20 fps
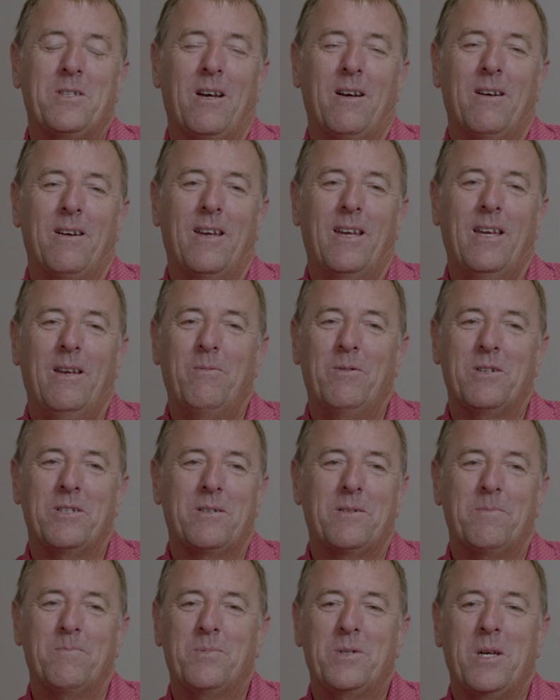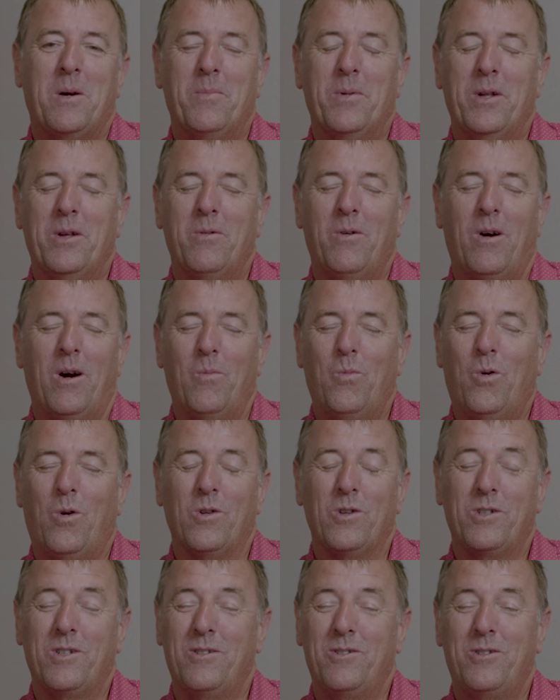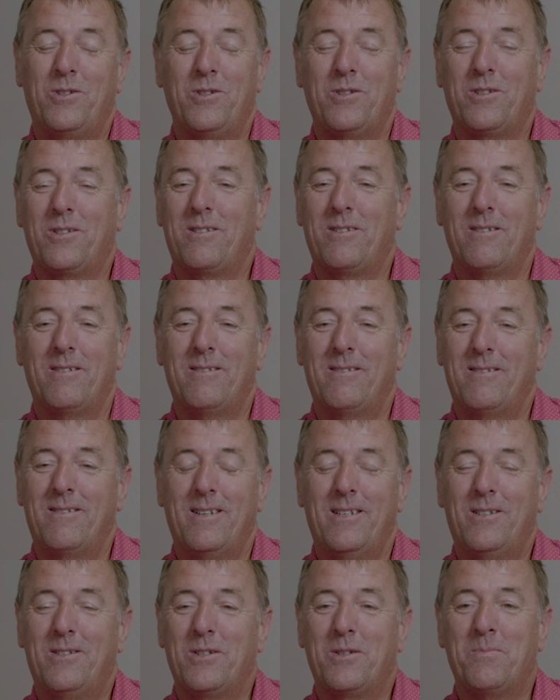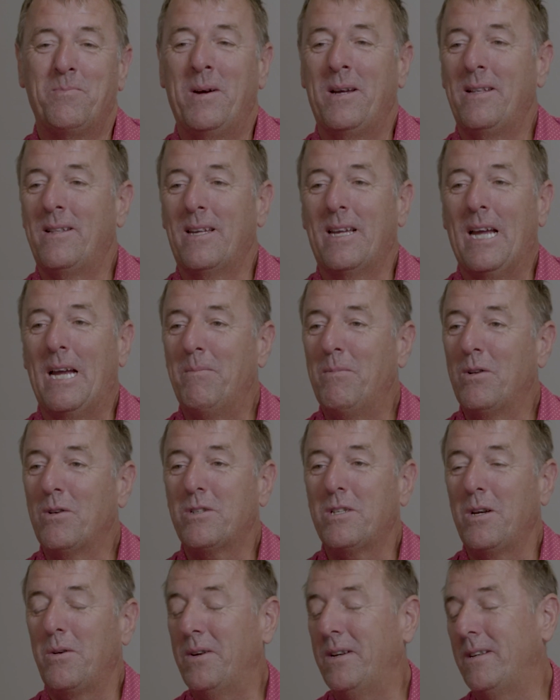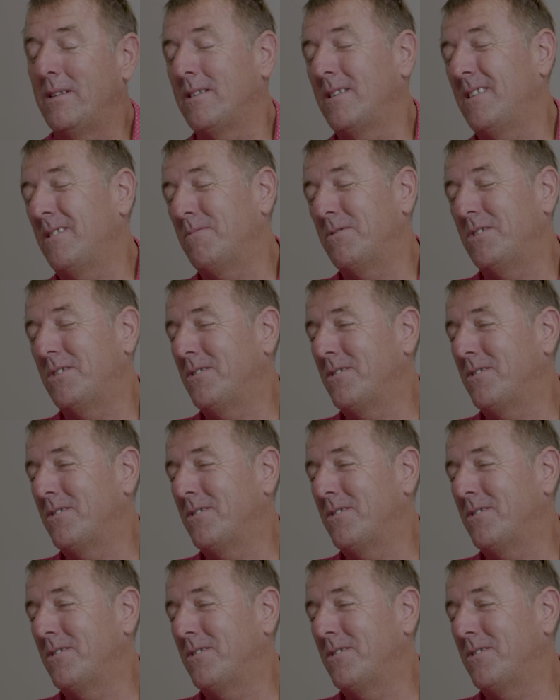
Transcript: So he was somebody who I watched, and he just made the game look so easy.